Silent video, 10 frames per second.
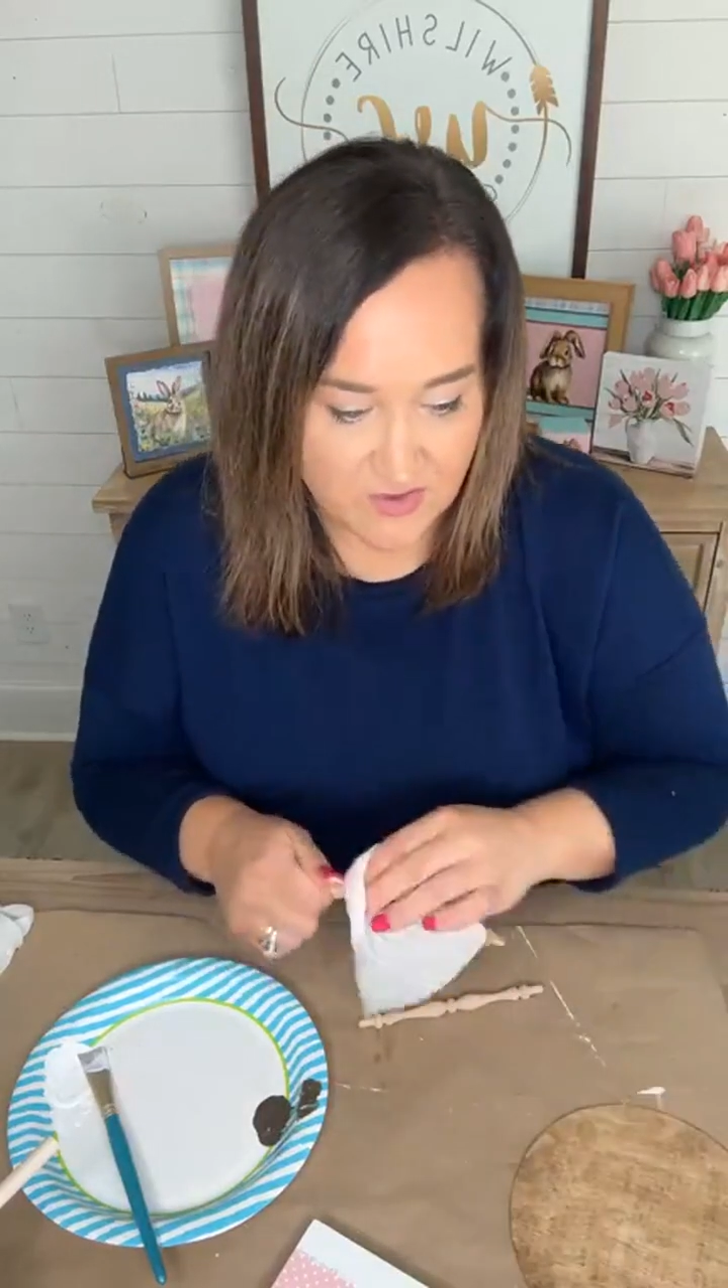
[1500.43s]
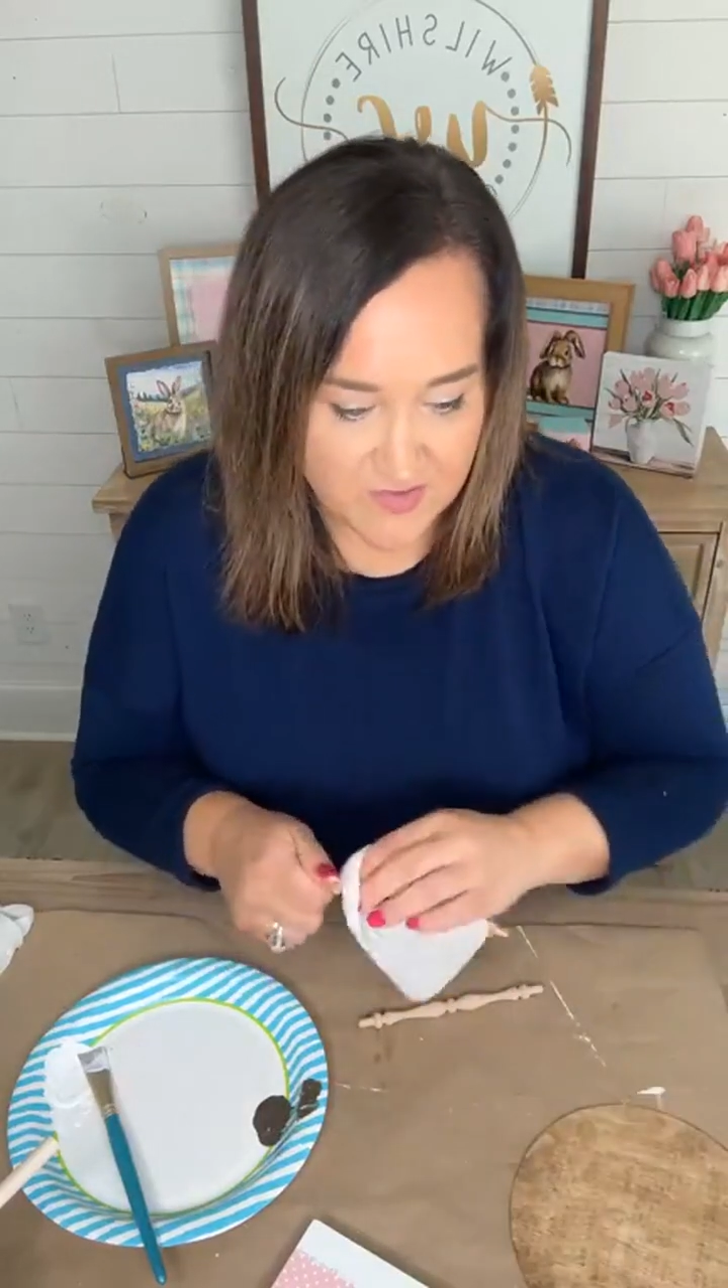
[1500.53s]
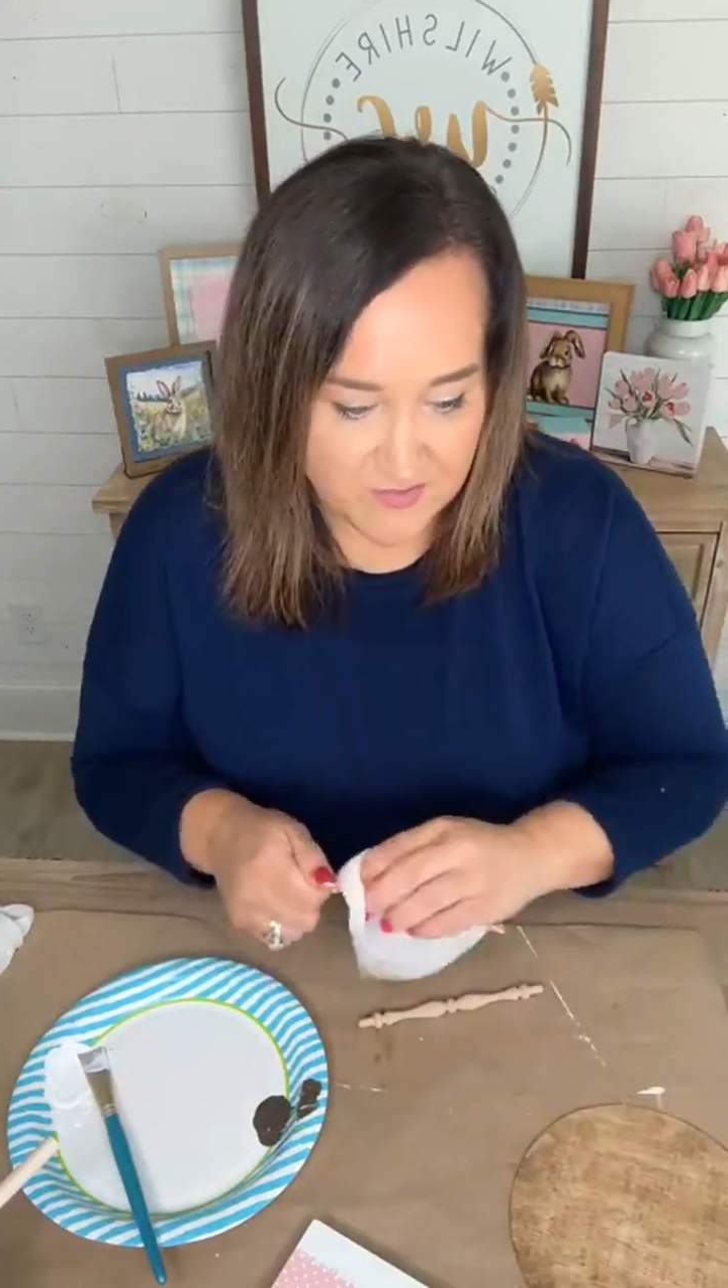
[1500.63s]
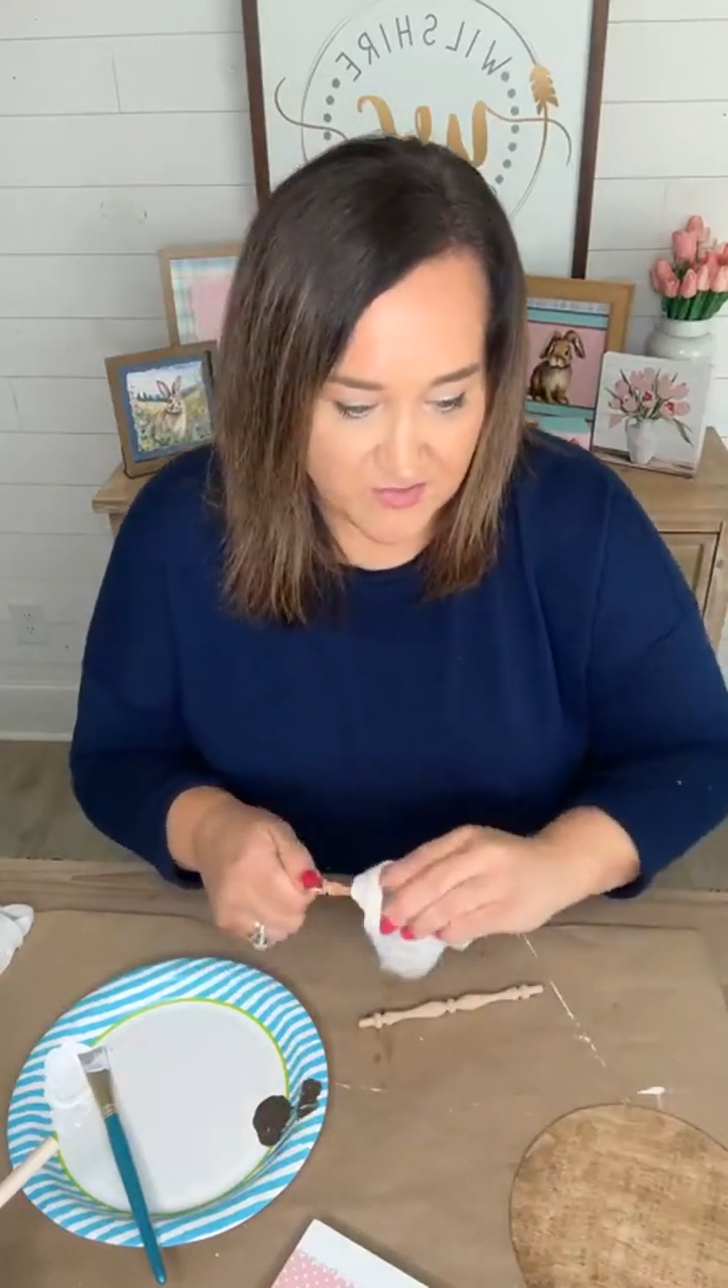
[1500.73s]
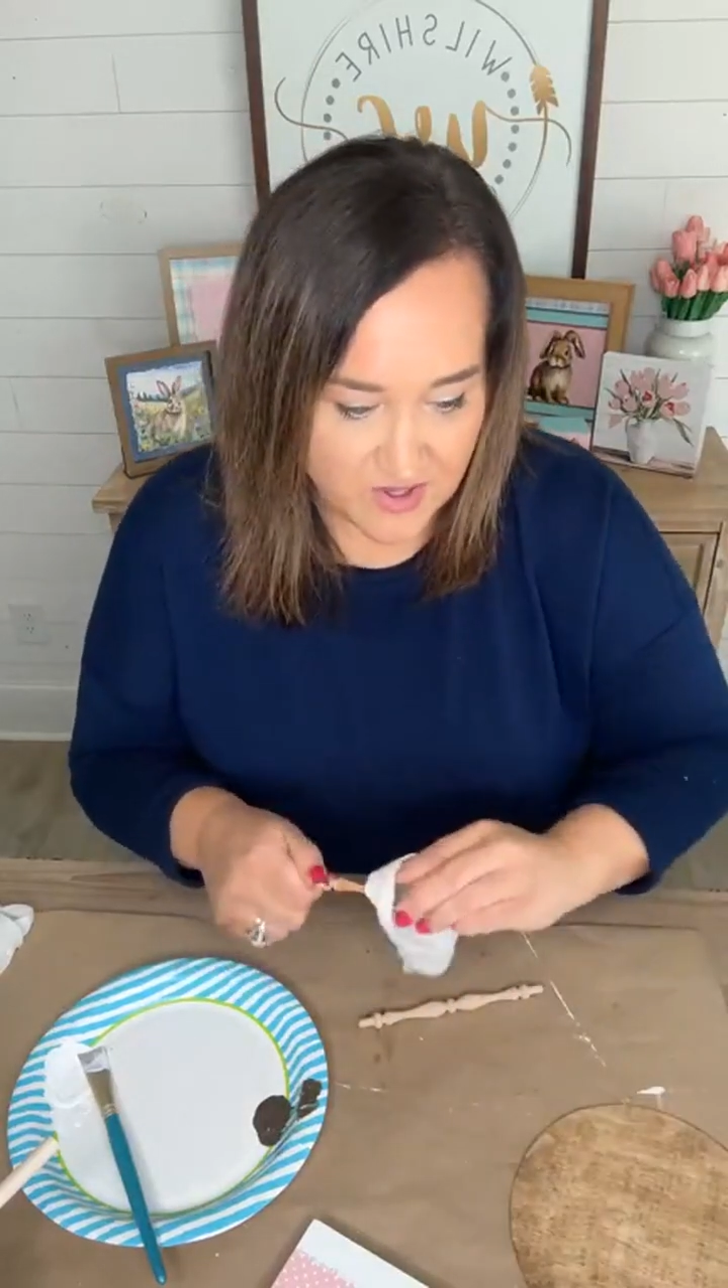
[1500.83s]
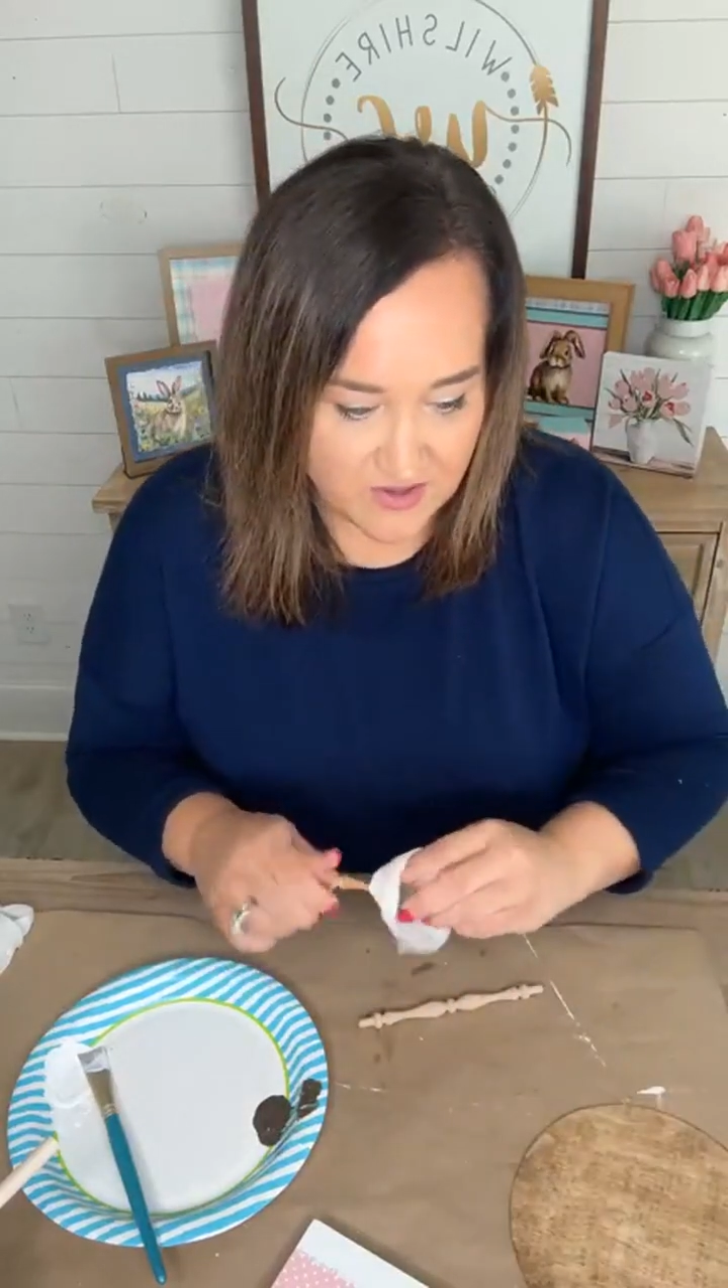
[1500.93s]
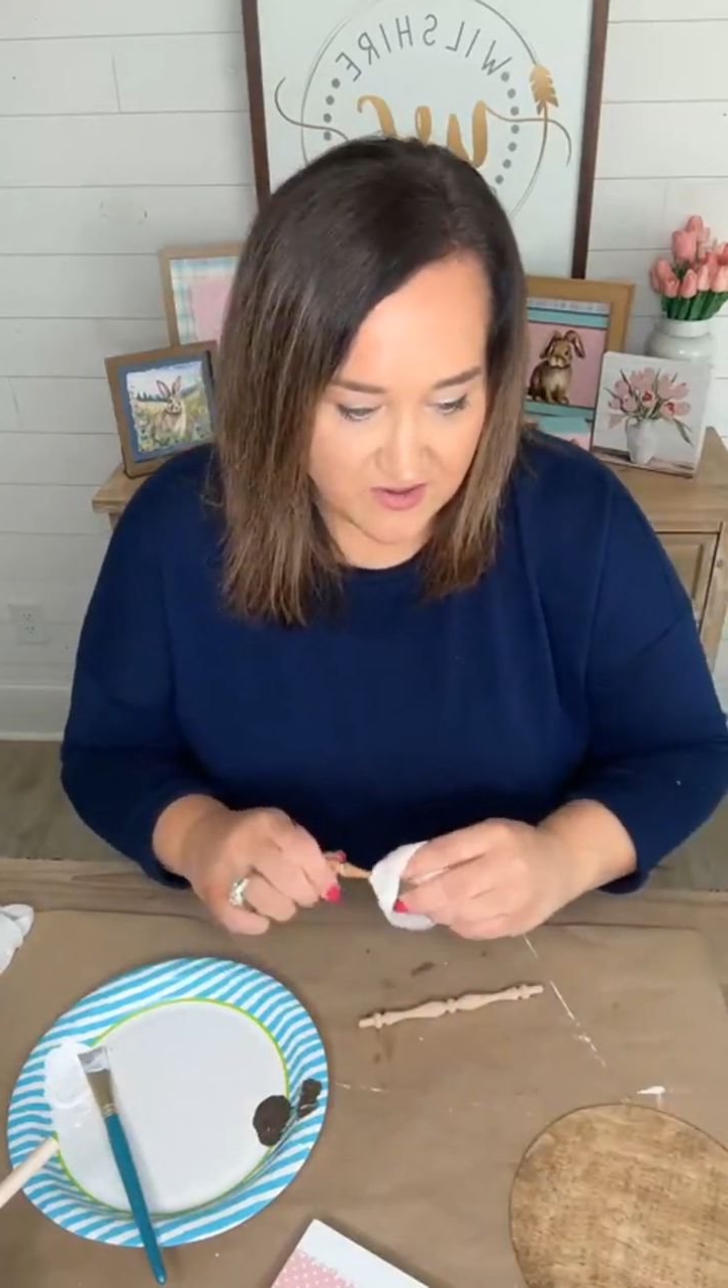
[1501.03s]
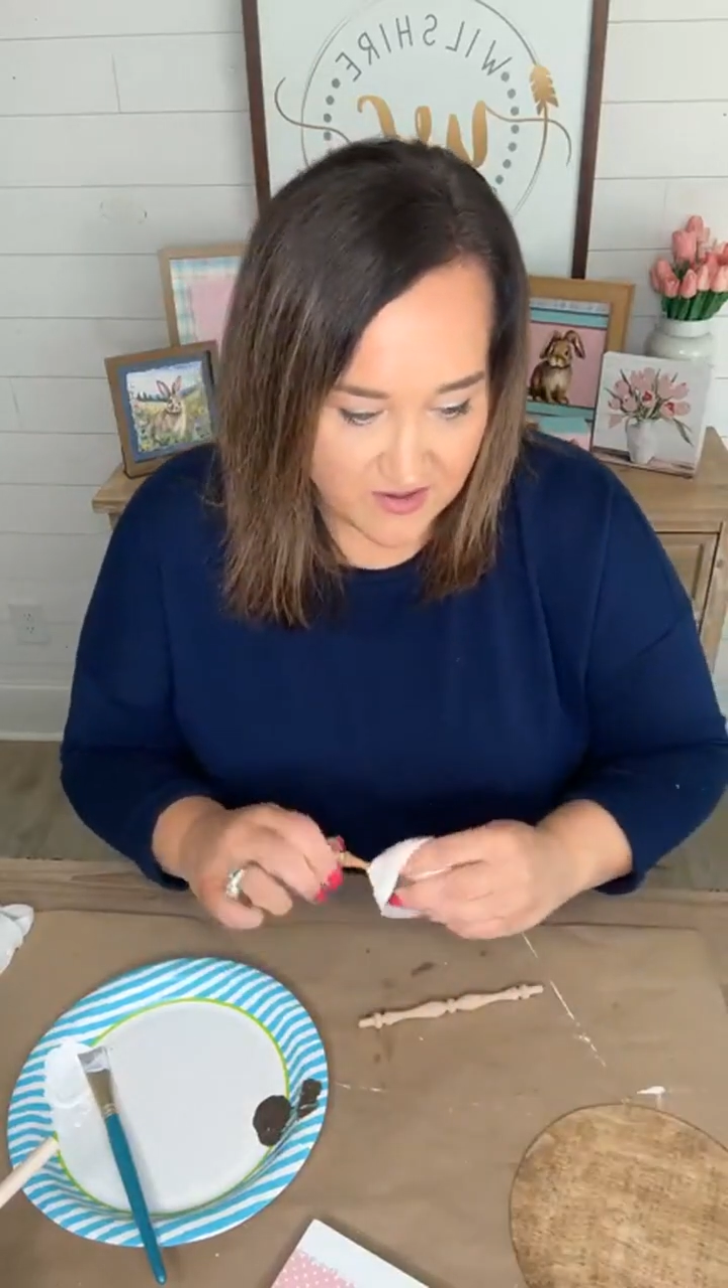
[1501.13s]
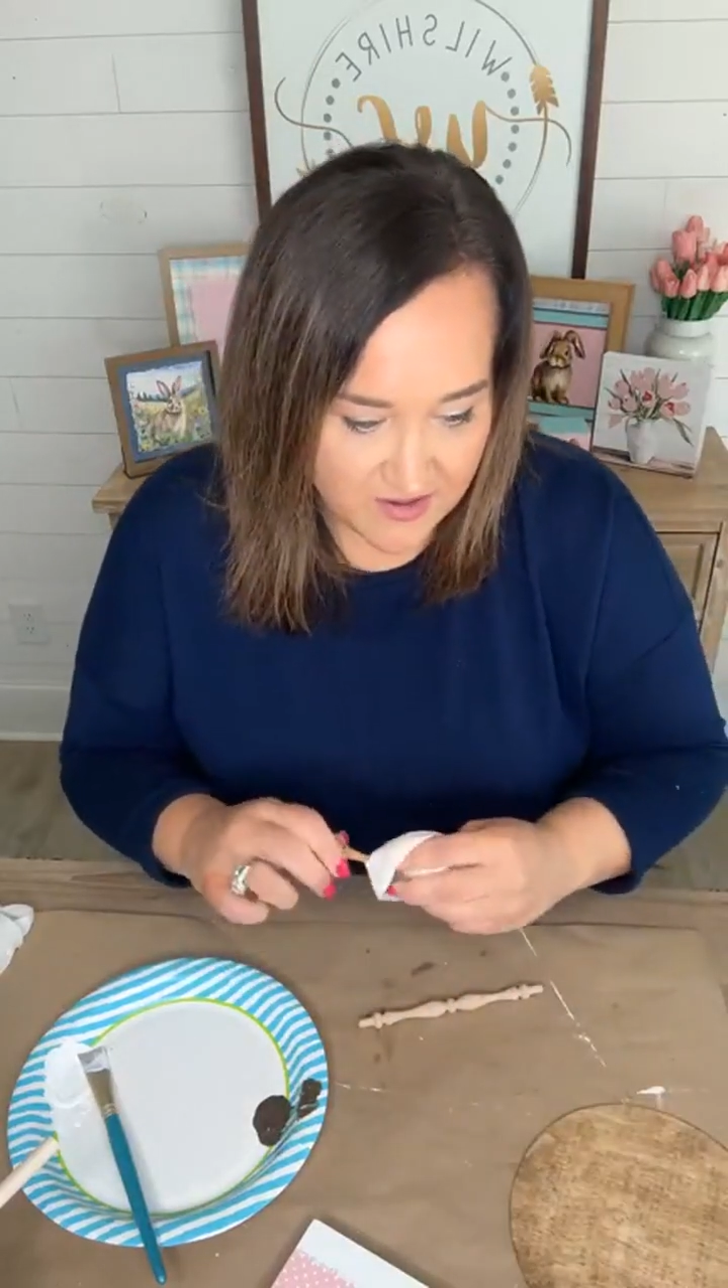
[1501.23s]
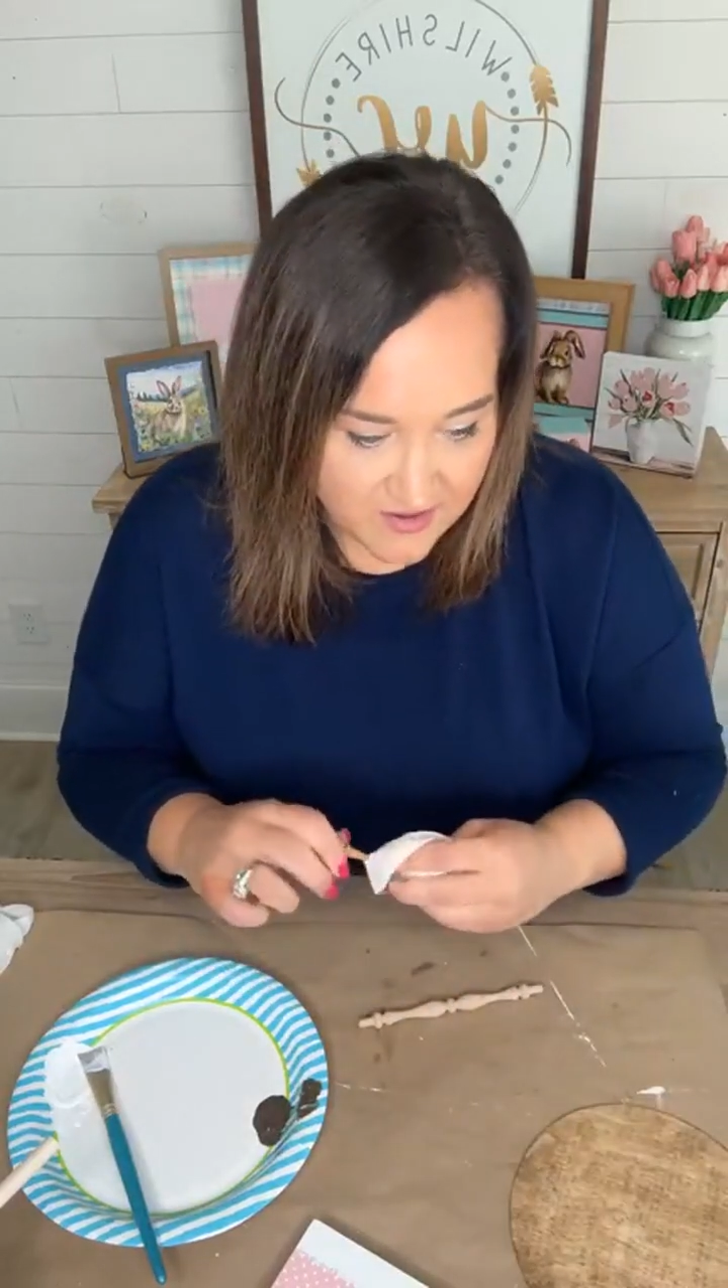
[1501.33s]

remember.